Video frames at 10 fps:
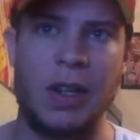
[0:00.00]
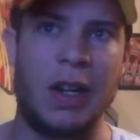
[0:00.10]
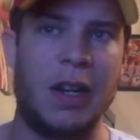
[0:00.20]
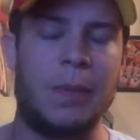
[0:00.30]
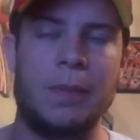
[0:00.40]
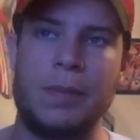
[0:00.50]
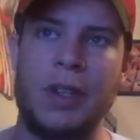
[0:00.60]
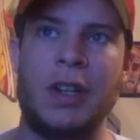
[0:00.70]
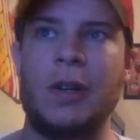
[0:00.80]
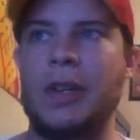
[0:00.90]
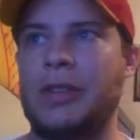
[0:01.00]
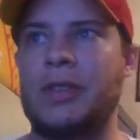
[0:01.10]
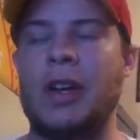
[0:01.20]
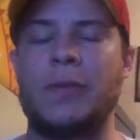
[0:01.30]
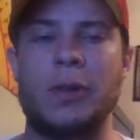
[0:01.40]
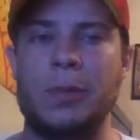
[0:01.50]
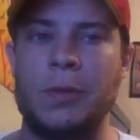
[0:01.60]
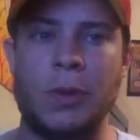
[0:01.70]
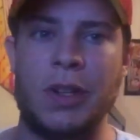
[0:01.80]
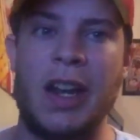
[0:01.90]
You know, that suffered
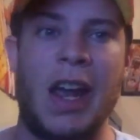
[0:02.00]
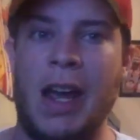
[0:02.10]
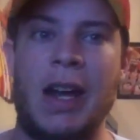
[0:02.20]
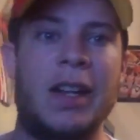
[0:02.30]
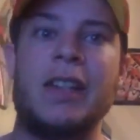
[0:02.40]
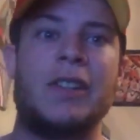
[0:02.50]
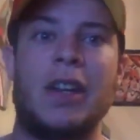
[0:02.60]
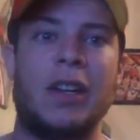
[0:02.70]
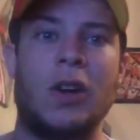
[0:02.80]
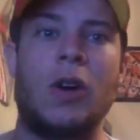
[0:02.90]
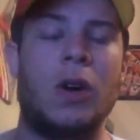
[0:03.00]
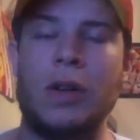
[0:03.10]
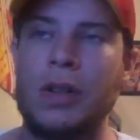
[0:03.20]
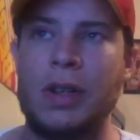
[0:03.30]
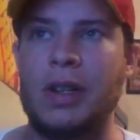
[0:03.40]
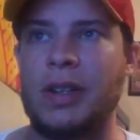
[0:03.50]
before they had anything at all.